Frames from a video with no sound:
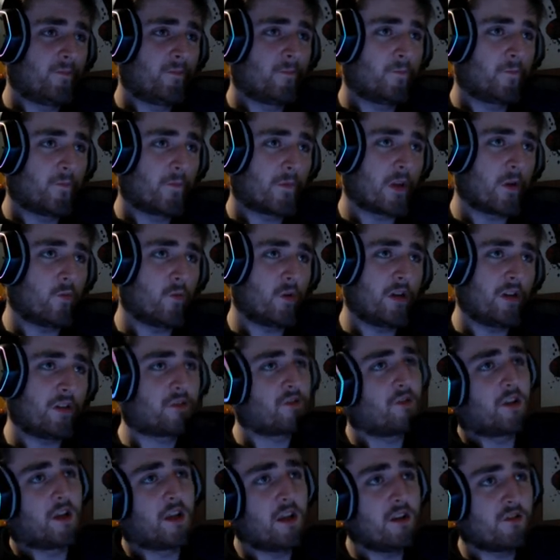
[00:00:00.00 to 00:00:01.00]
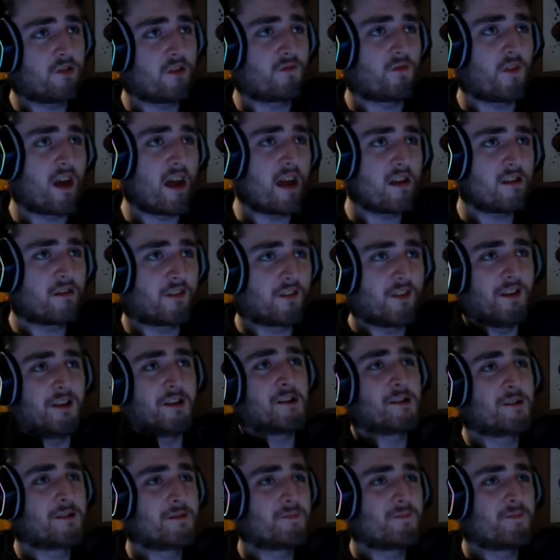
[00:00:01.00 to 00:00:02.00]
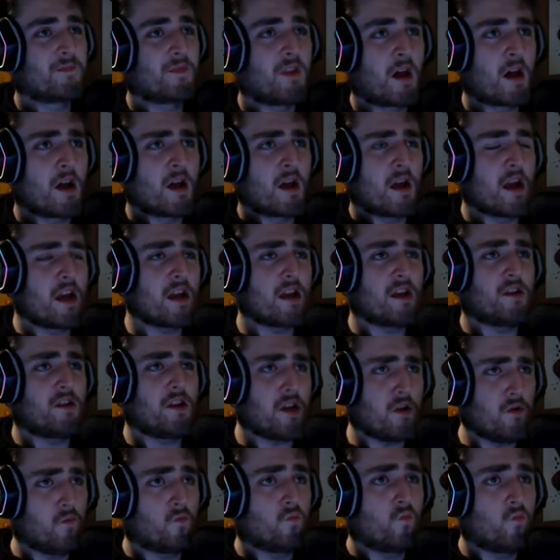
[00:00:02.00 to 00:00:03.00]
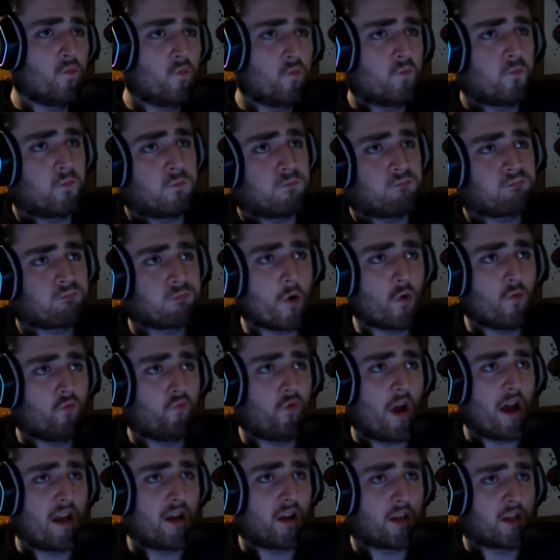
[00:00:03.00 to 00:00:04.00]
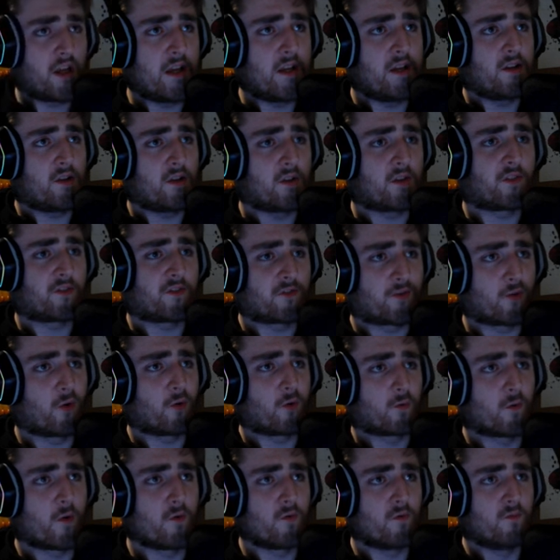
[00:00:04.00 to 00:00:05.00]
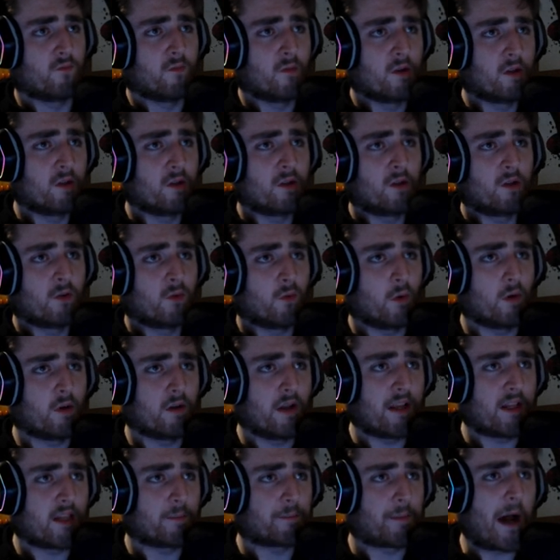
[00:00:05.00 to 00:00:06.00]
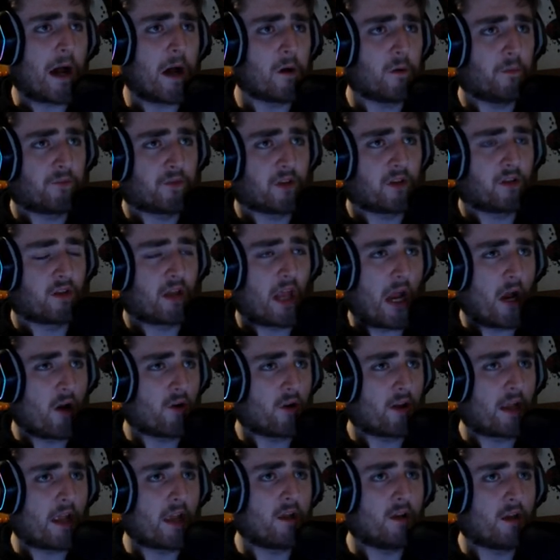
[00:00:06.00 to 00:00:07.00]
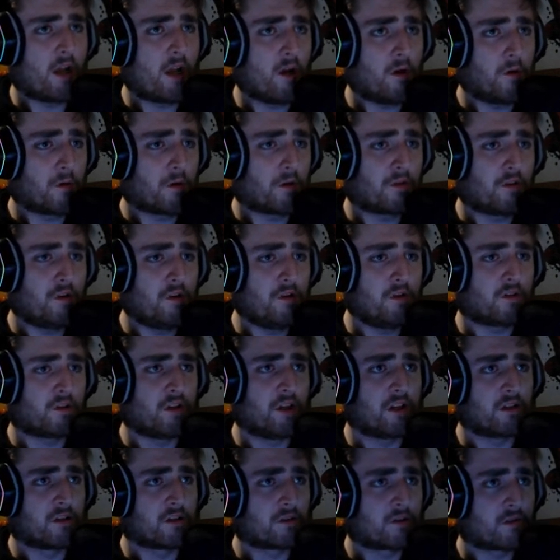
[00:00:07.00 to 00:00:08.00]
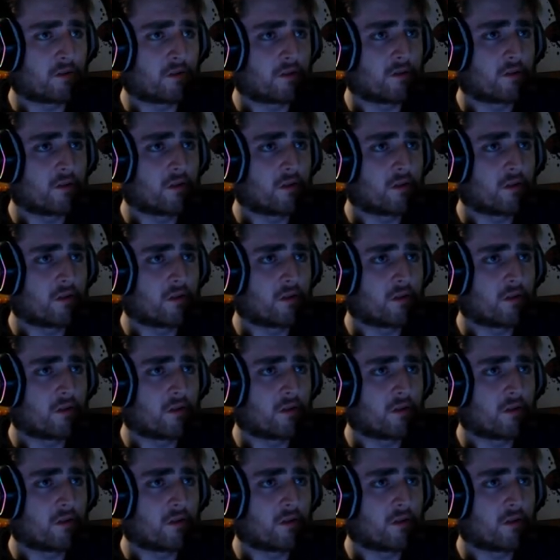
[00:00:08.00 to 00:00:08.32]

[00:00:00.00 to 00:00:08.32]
Don't listen to his advice. And you, go find the key to the storeroom. We'll need the bombs in there to take care of the slugs' nests.